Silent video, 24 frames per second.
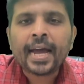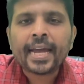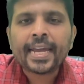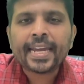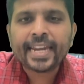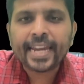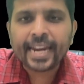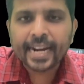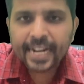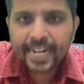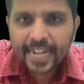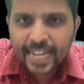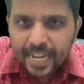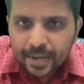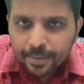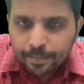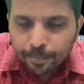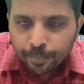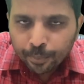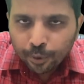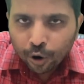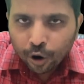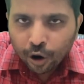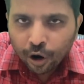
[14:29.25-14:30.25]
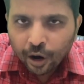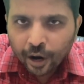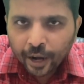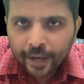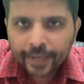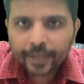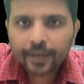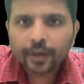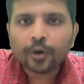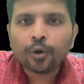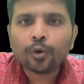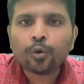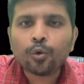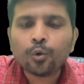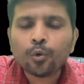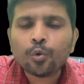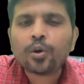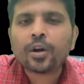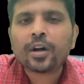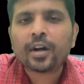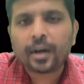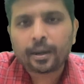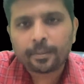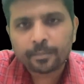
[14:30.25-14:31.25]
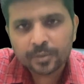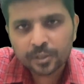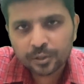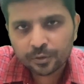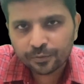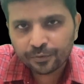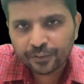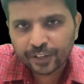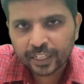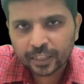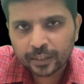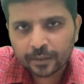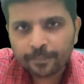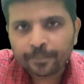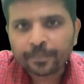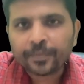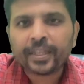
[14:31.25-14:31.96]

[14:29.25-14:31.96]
Any boy who comes with